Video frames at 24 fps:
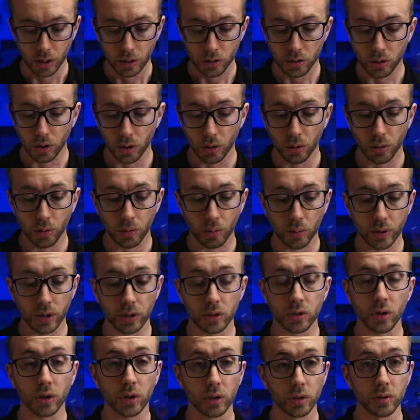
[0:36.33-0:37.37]
So when
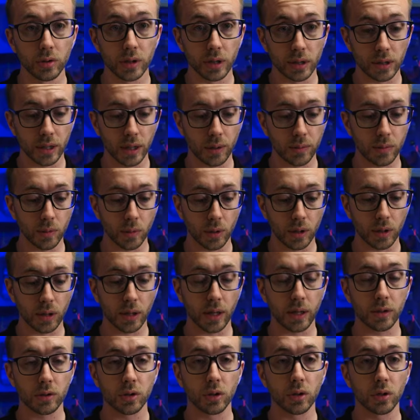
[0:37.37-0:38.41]
you start using tapes, what it
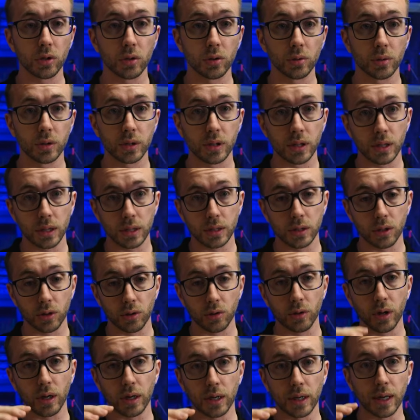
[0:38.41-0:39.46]
allows you to do is to
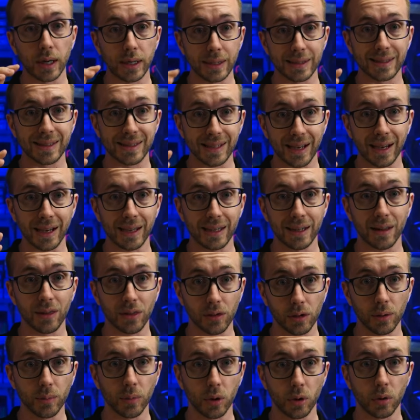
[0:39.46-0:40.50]
create a nice tight
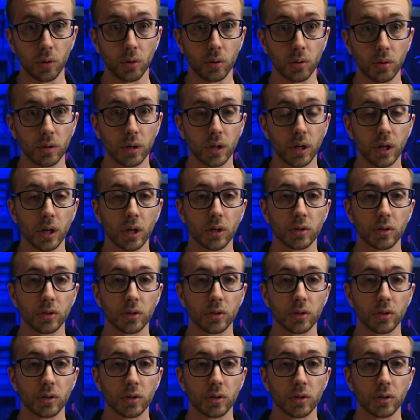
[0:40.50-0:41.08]
thumb hole,